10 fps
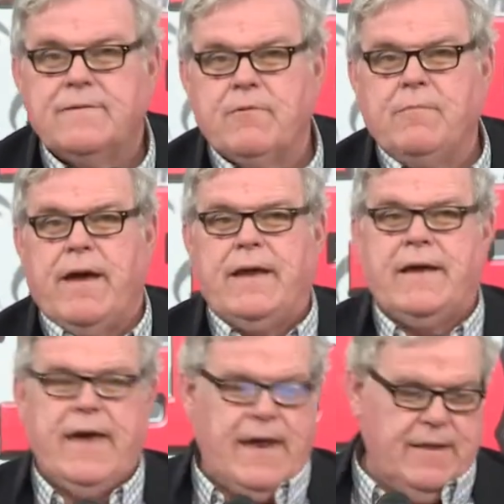remaining
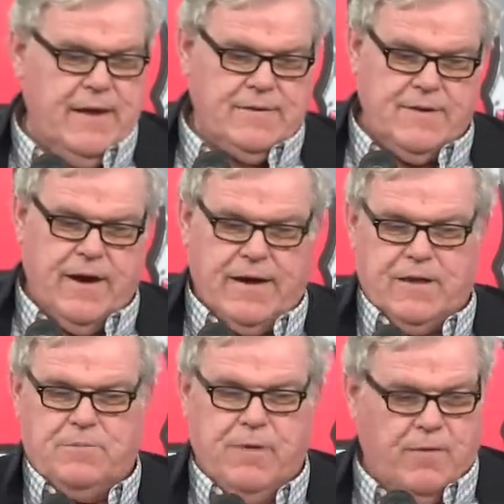candidates there. I got
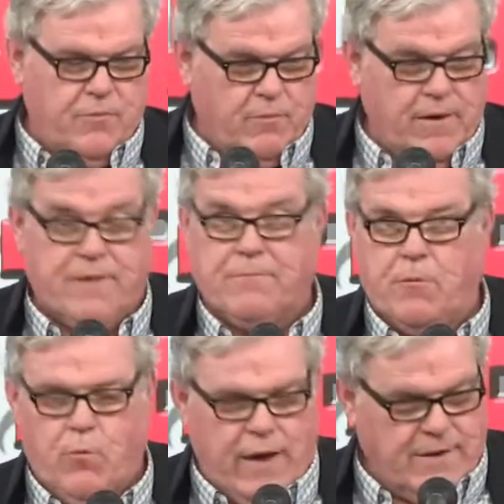to spell it three
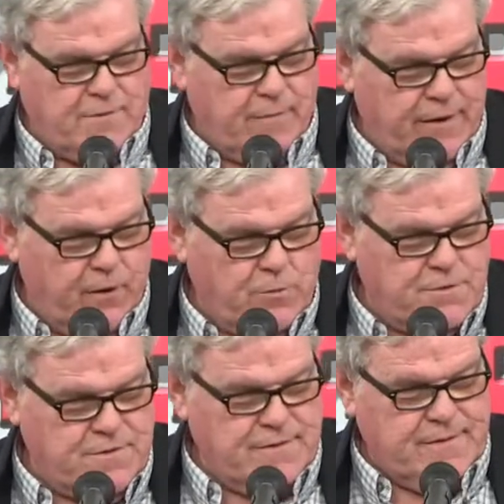different ways in my notes.